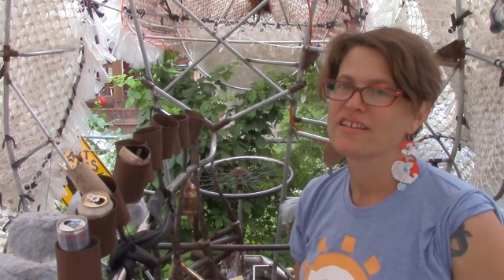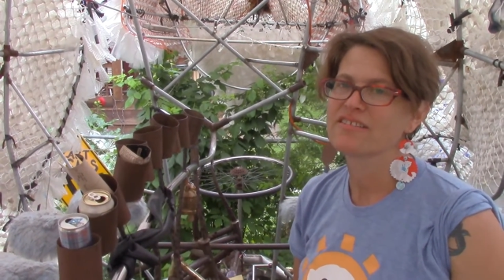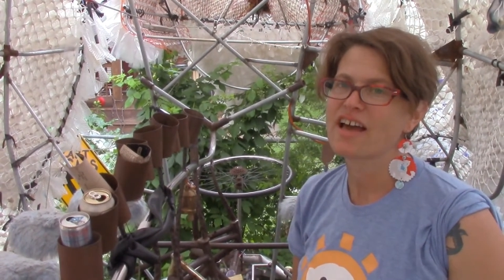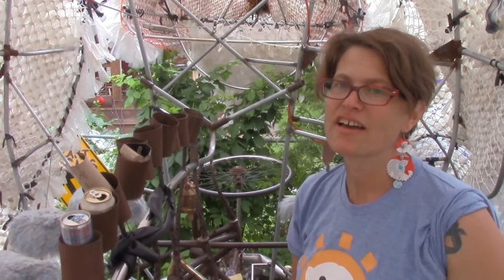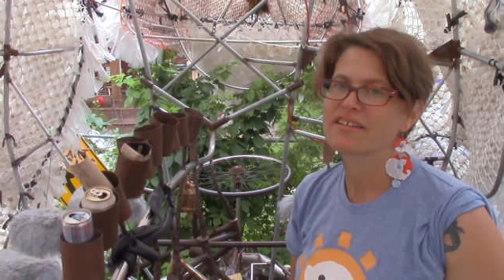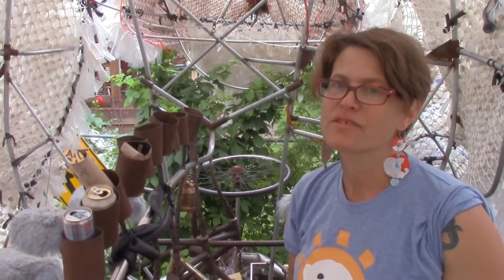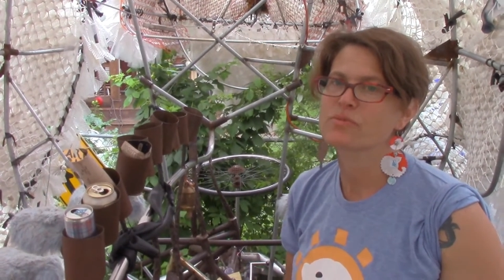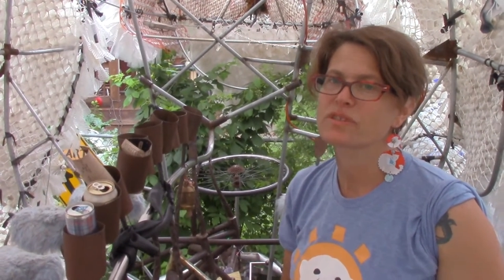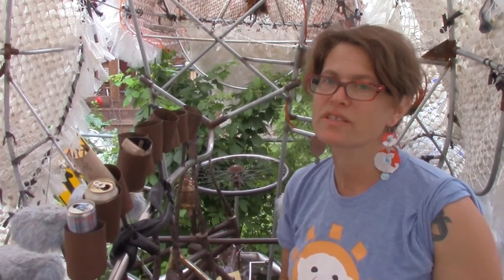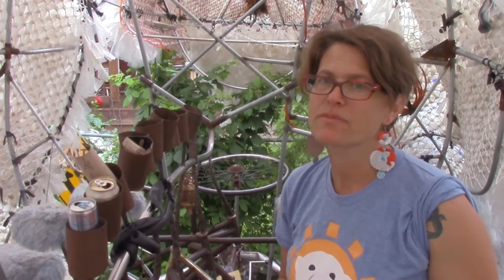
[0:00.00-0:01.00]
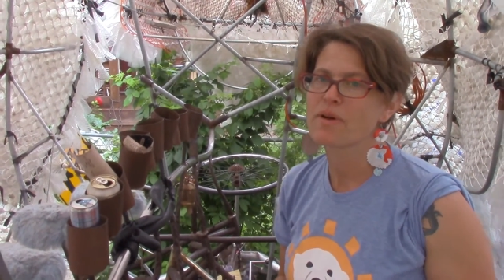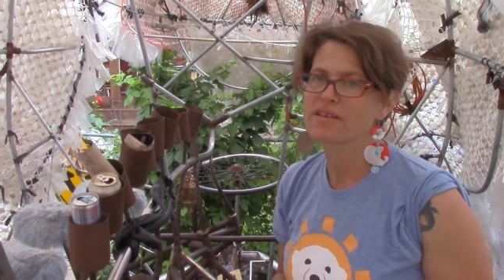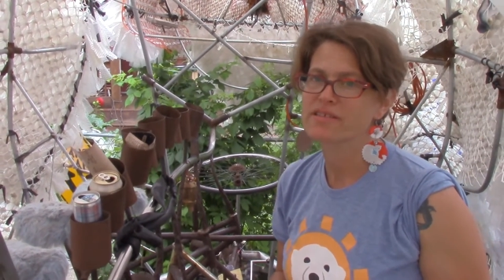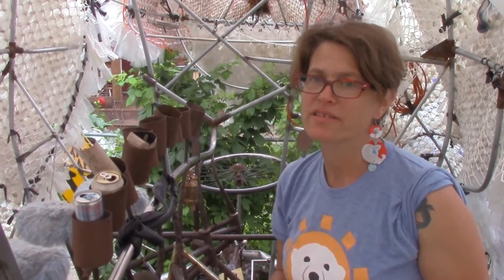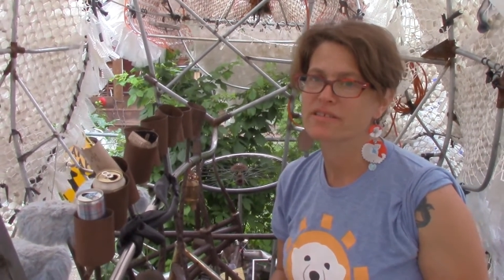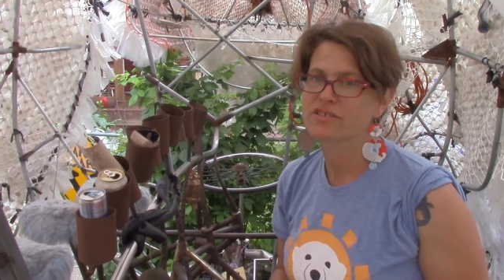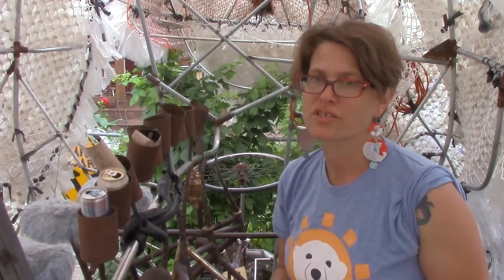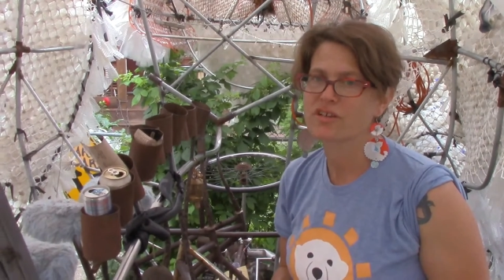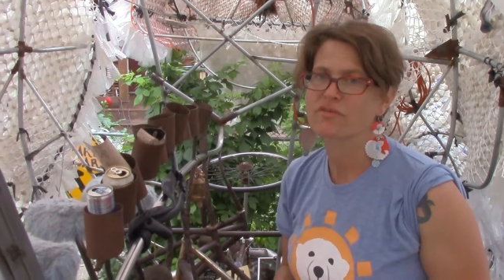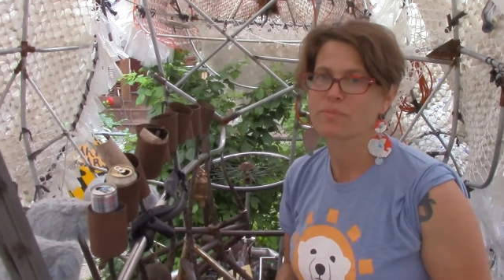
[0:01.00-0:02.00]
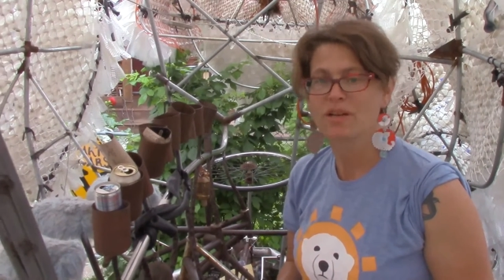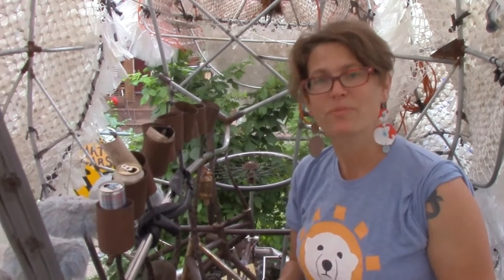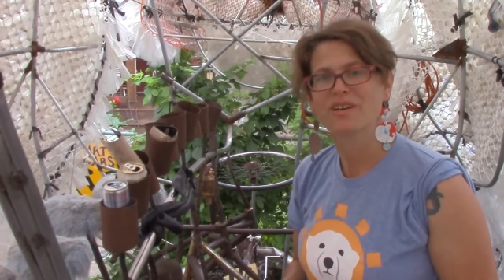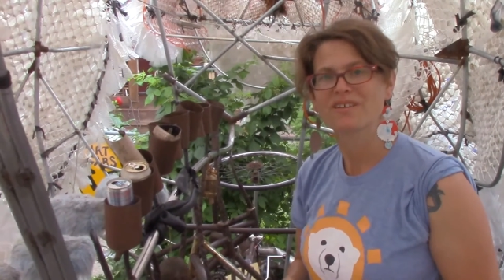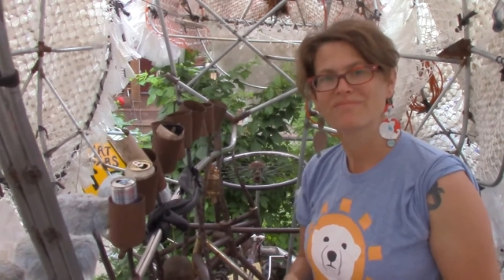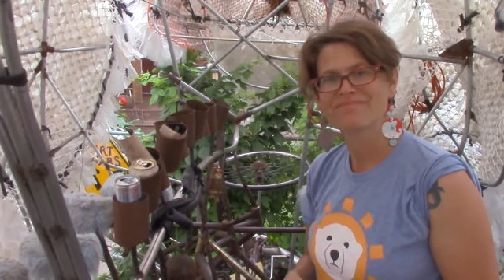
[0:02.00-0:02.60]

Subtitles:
That is really the message of the Pedal Bear.